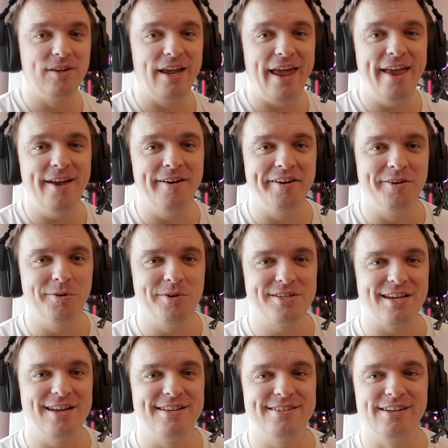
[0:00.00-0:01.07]
the AI
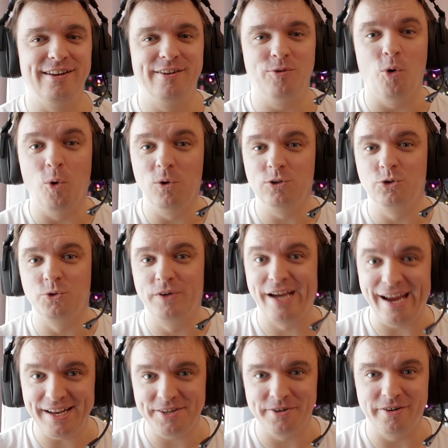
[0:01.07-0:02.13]
noise cancelling
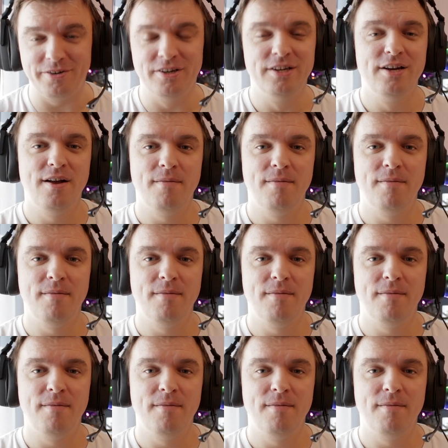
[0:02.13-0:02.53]
altogether.